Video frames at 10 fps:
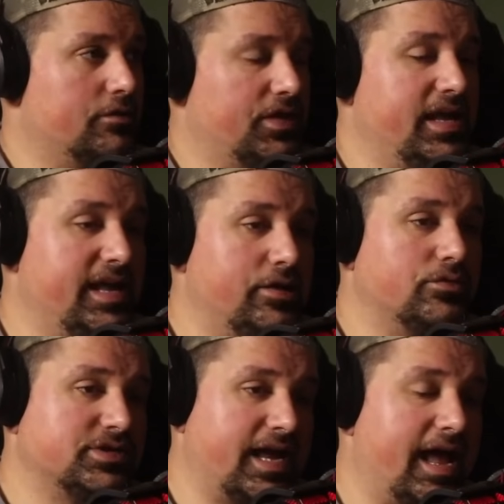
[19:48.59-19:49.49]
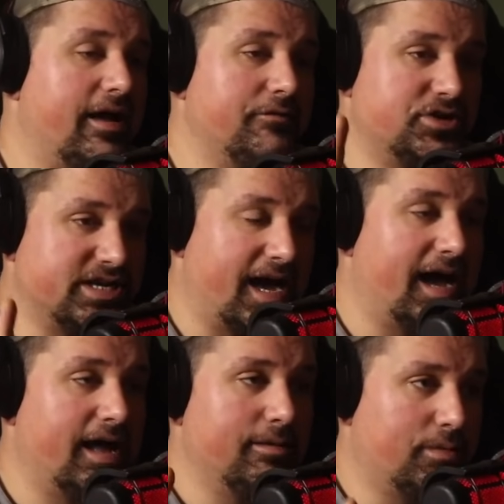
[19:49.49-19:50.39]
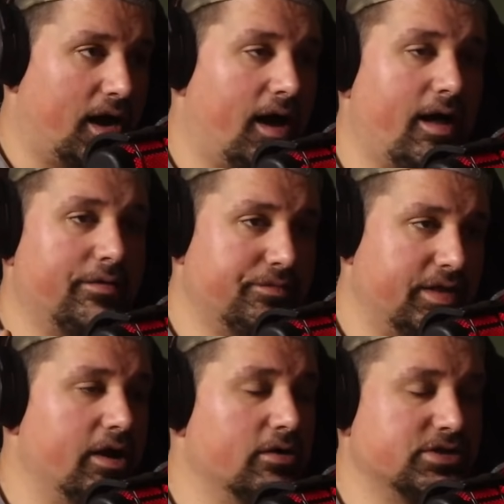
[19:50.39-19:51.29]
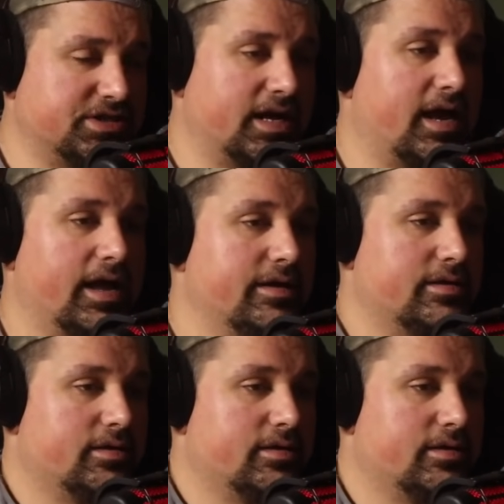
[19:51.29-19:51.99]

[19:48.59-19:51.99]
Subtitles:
The Eagles have time on their side.